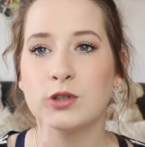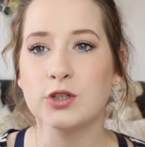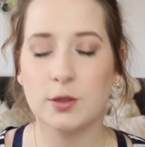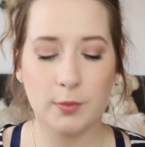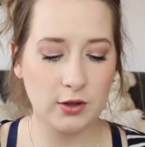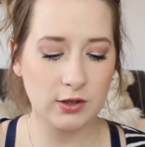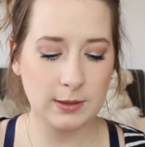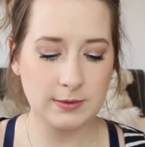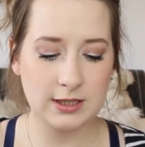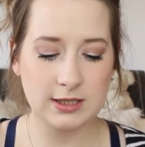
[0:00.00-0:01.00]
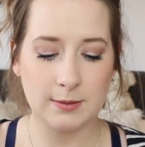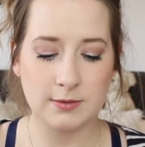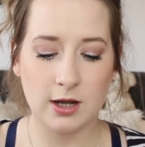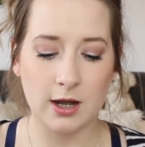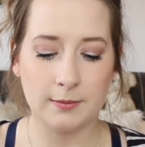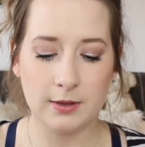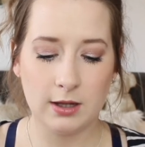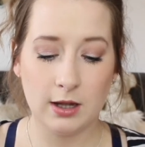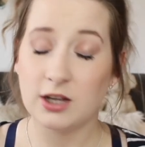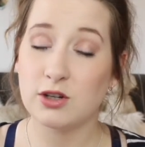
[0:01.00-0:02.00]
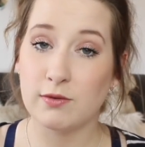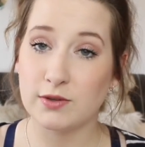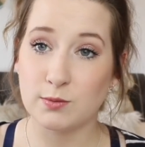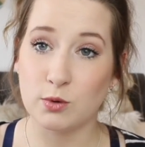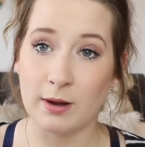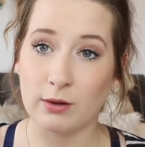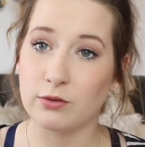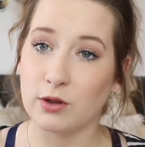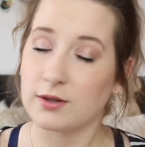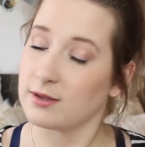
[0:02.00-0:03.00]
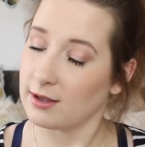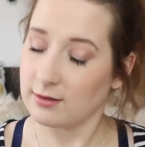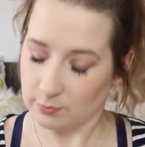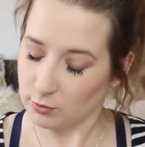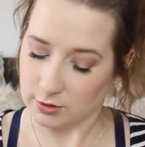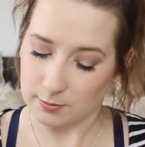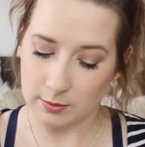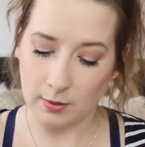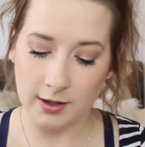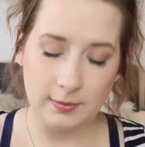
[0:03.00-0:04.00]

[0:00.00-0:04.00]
could do both lips at the same time. I do have a small mouth though, so that's possibly why.